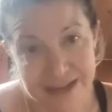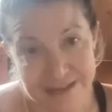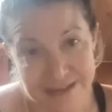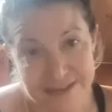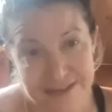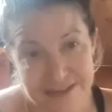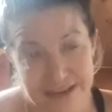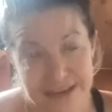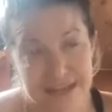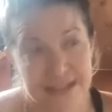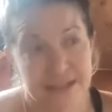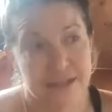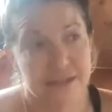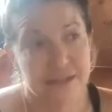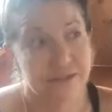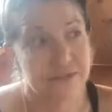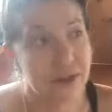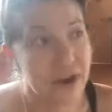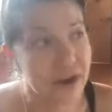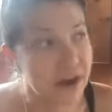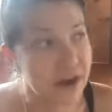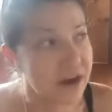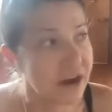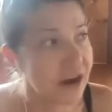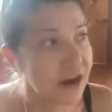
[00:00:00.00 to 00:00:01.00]
Interesting. And it's
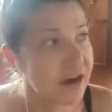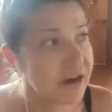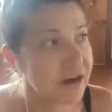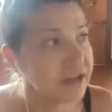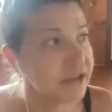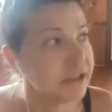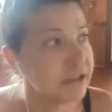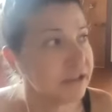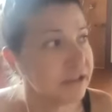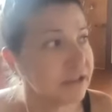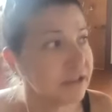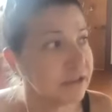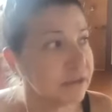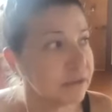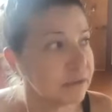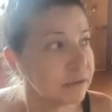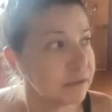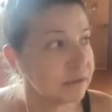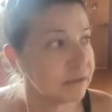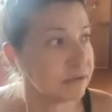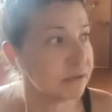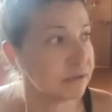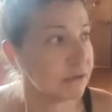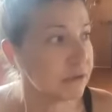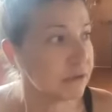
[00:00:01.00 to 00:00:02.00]
very hard to
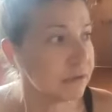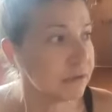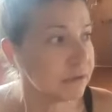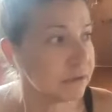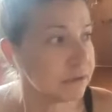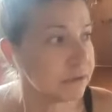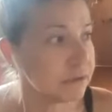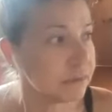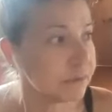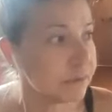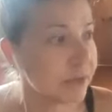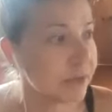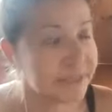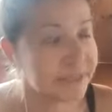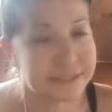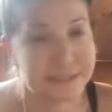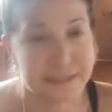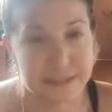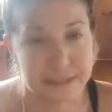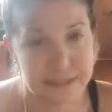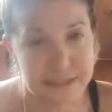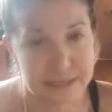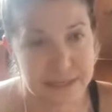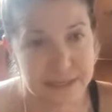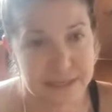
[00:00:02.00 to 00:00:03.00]
lose those
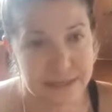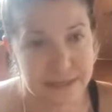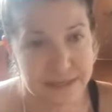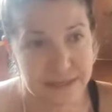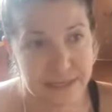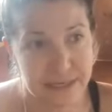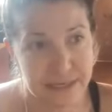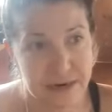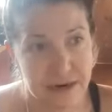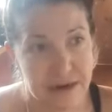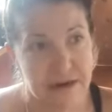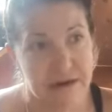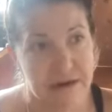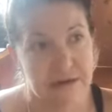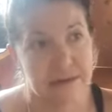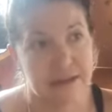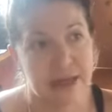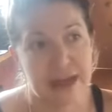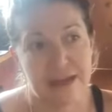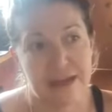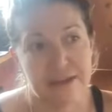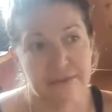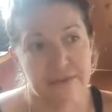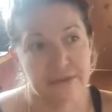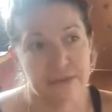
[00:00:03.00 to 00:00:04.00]
presences in our
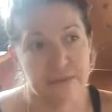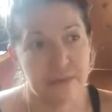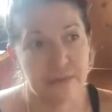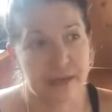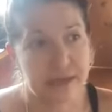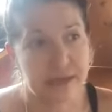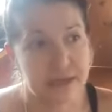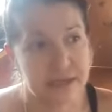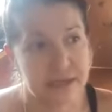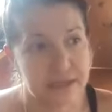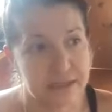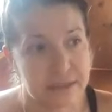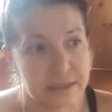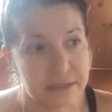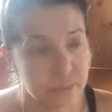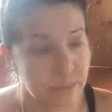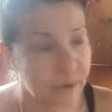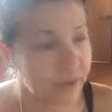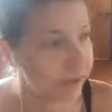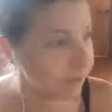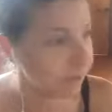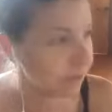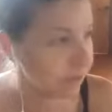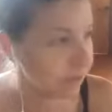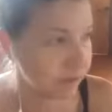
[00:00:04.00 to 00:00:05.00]
lives, because
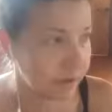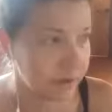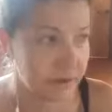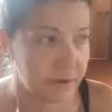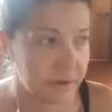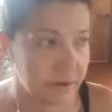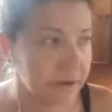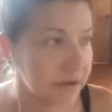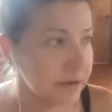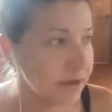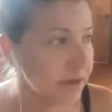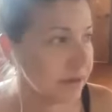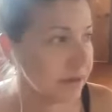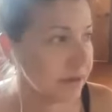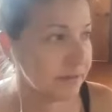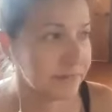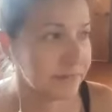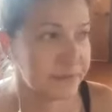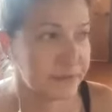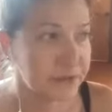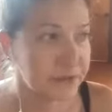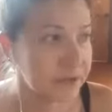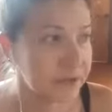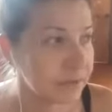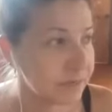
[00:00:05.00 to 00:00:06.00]
whether they're
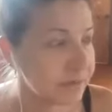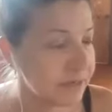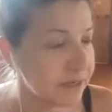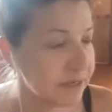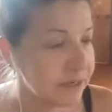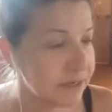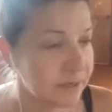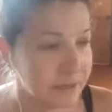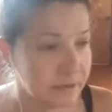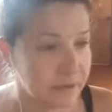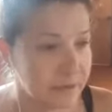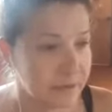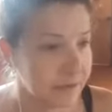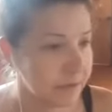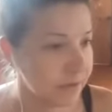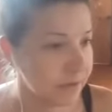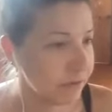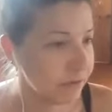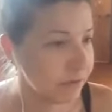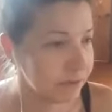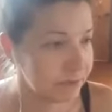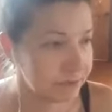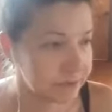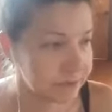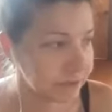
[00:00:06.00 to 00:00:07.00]
human or
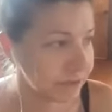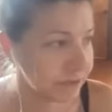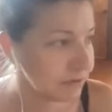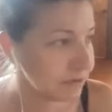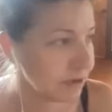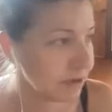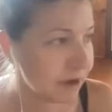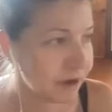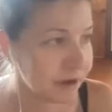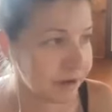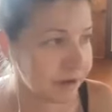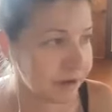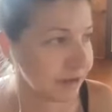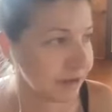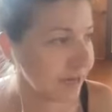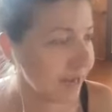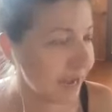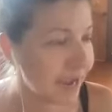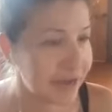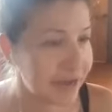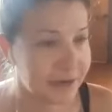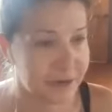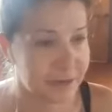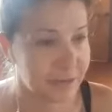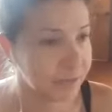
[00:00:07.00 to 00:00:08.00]
horse or dog or
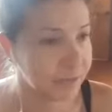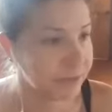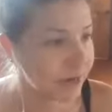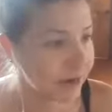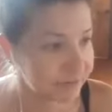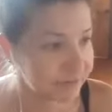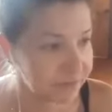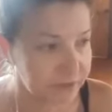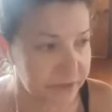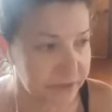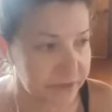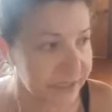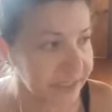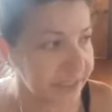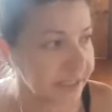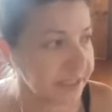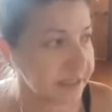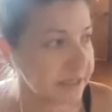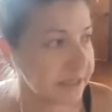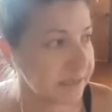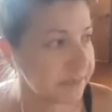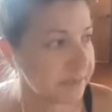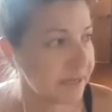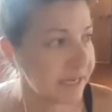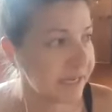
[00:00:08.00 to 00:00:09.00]
cat or whatever it
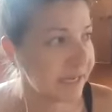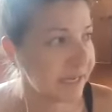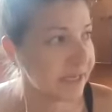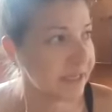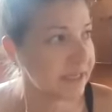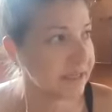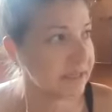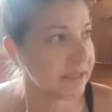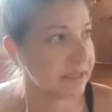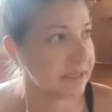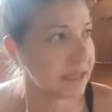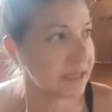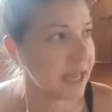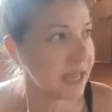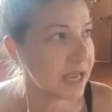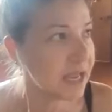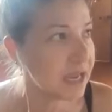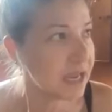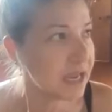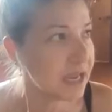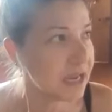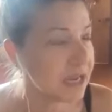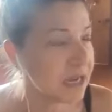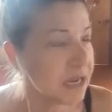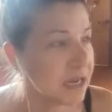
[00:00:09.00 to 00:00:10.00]
is, because
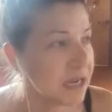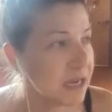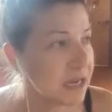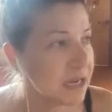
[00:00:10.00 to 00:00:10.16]
they